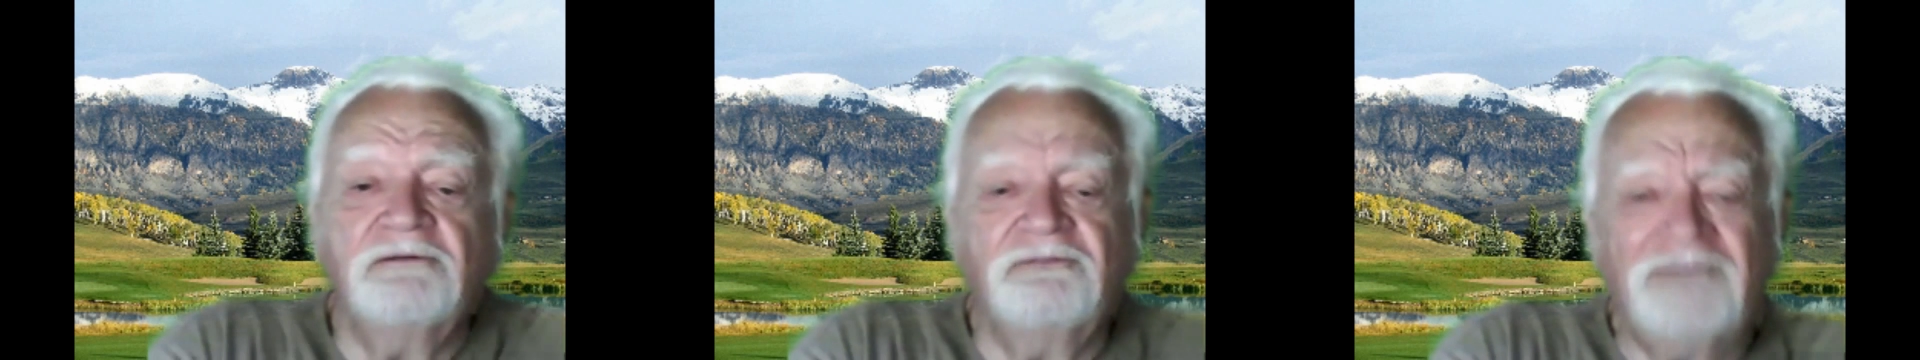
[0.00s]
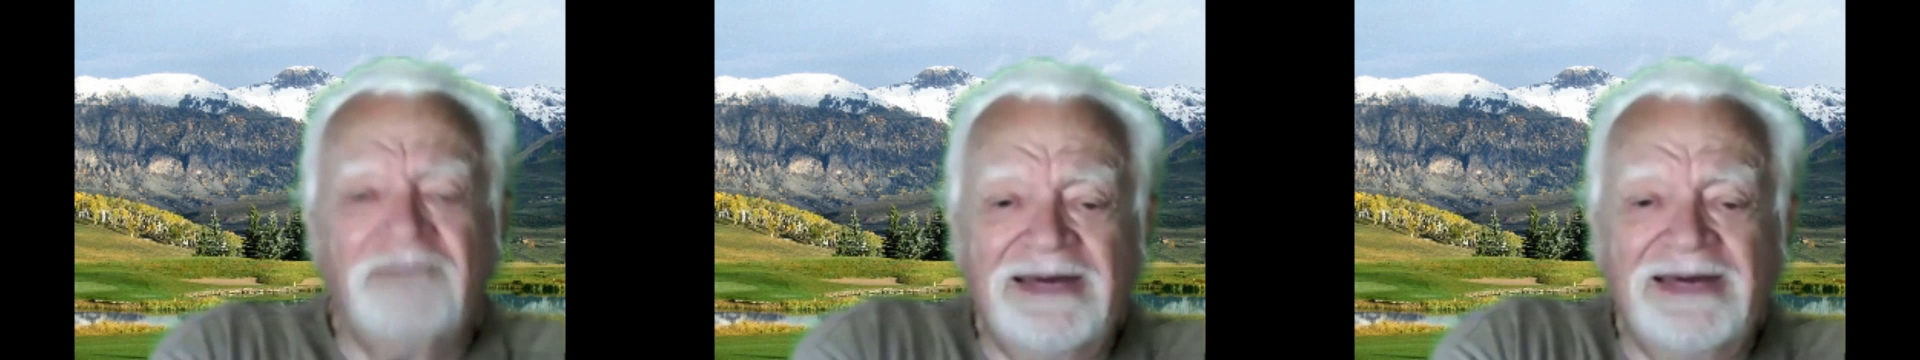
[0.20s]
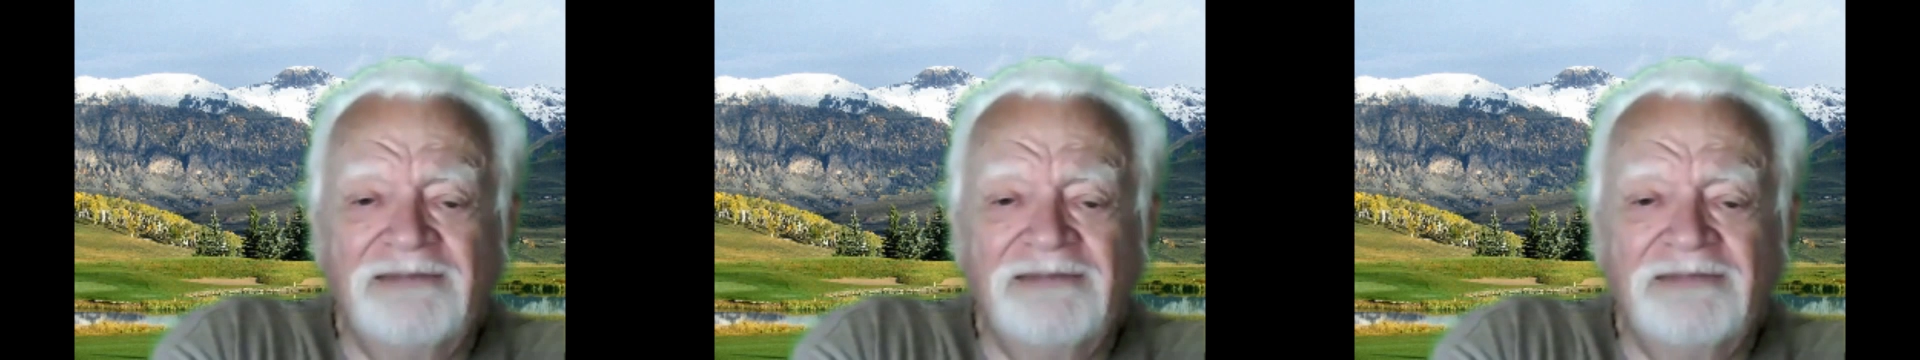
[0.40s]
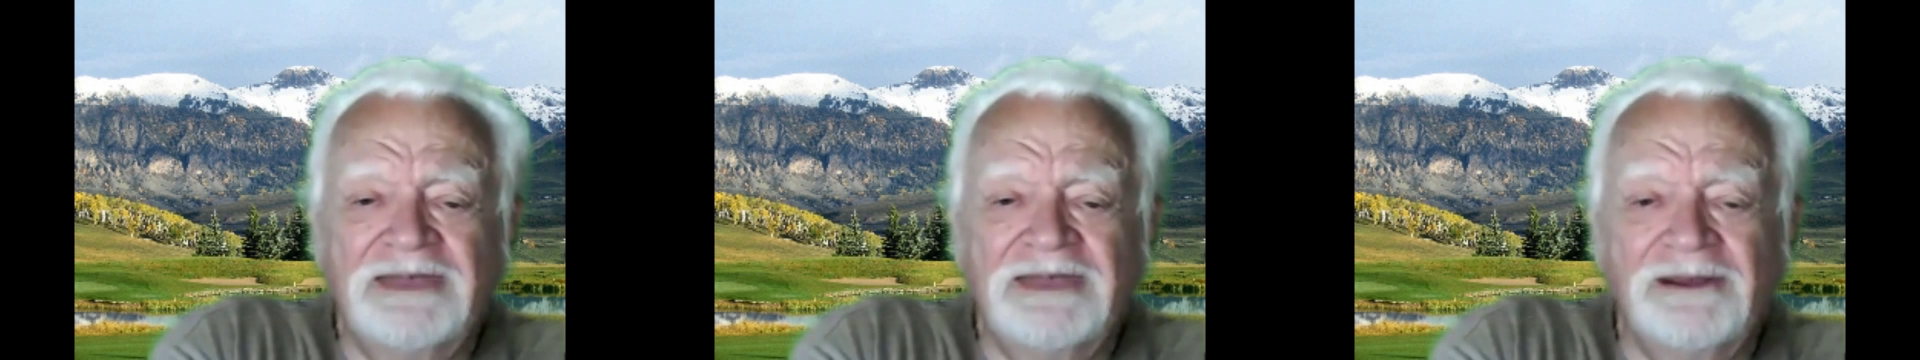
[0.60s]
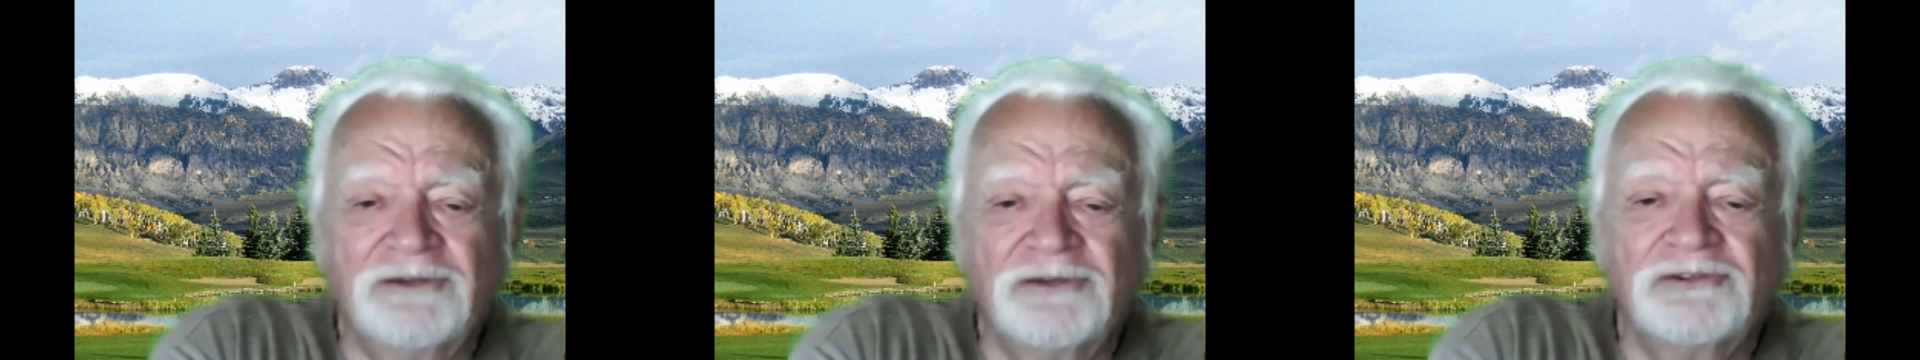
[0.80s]

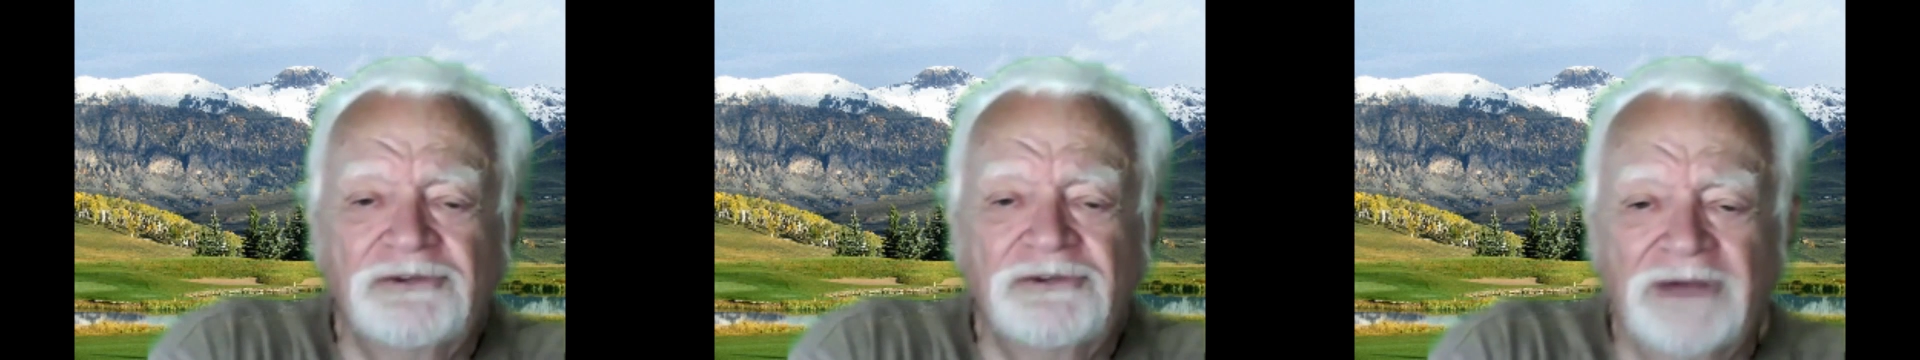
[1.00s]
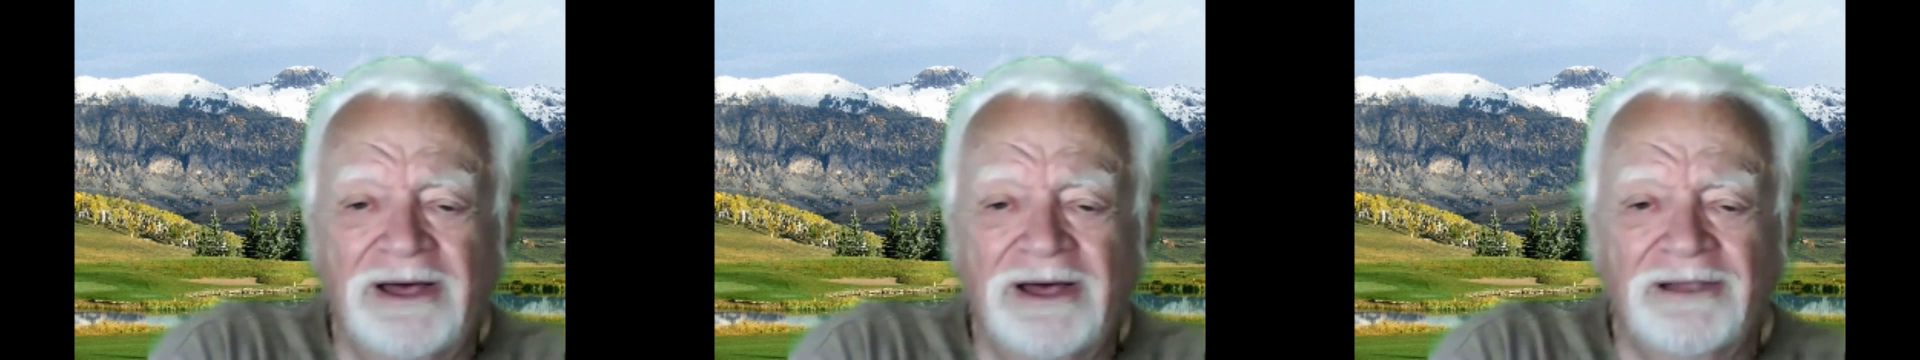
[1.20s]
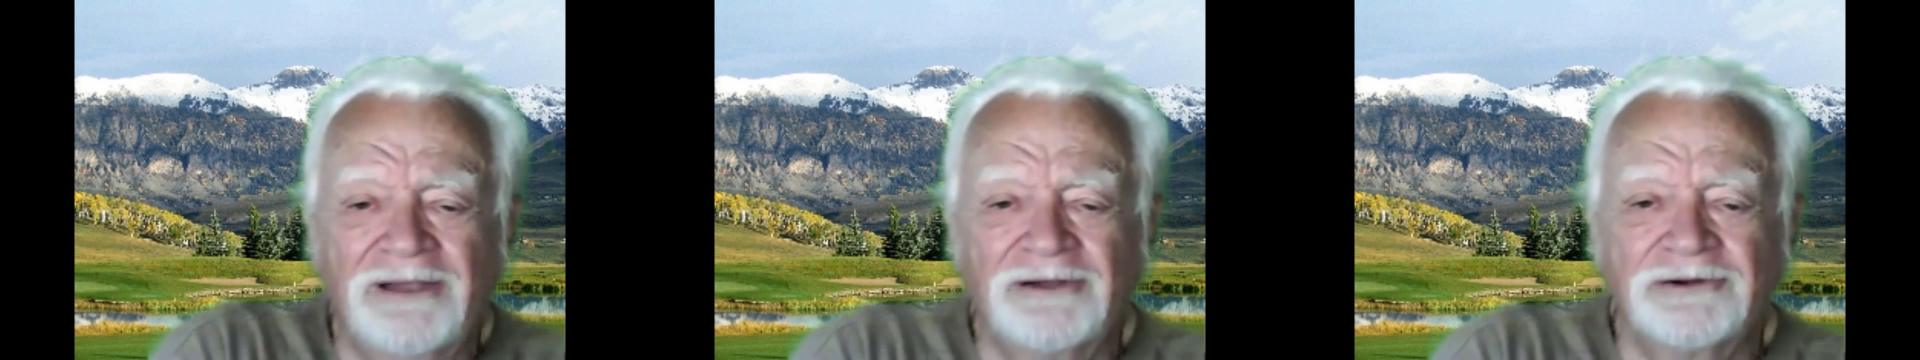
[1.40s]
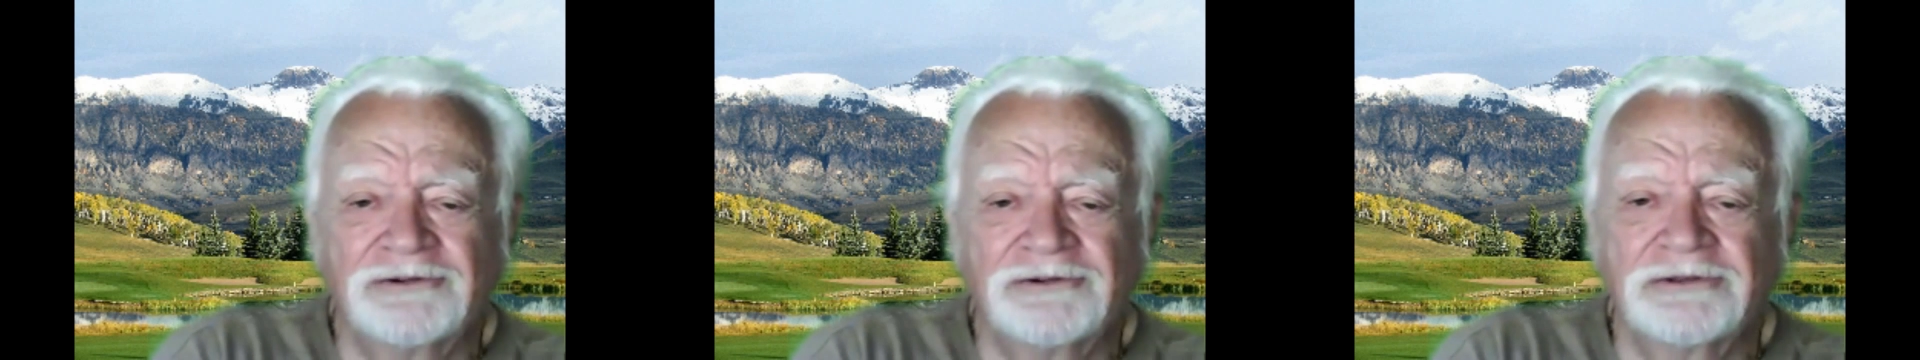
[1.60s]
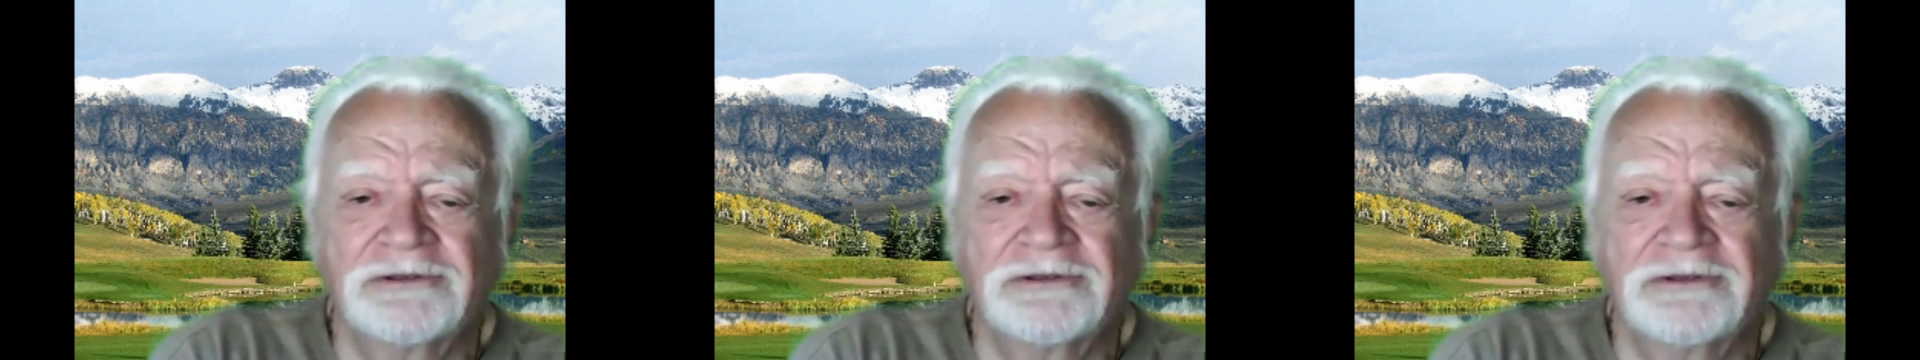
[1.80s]
$5,000.